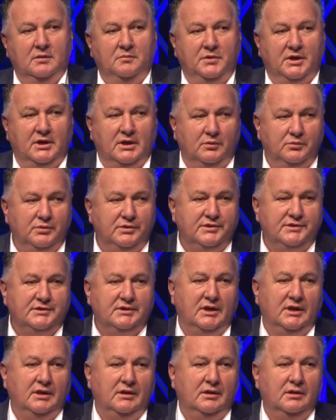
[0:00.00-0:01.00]
But I would
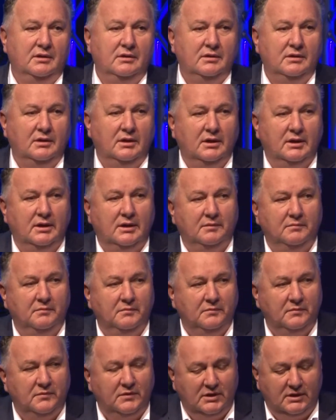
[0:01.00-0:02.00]
say
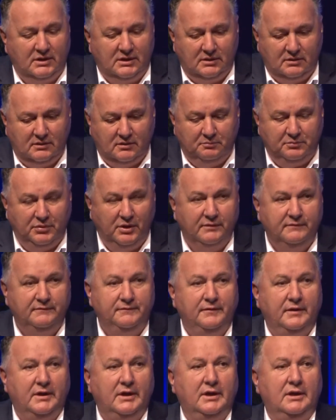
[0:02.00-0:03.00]
the
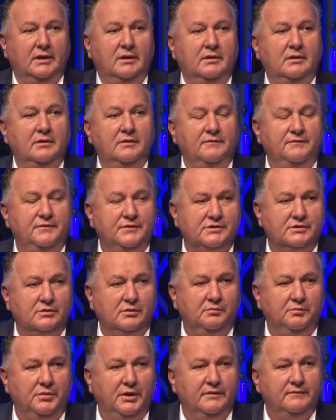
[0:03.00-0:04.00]
bonfire, the
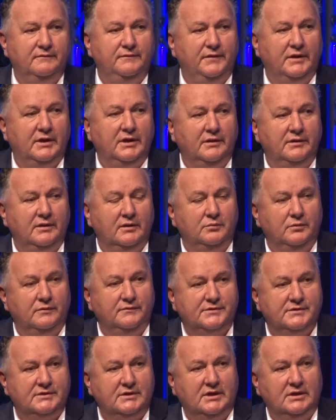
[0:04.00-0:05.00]
fiscal bonfire that
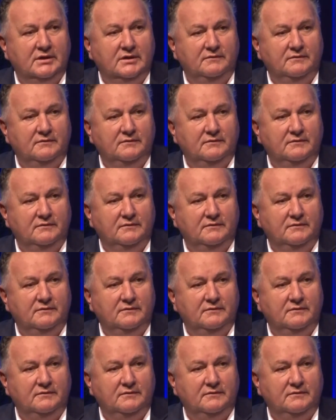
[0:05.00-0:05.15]
we've seen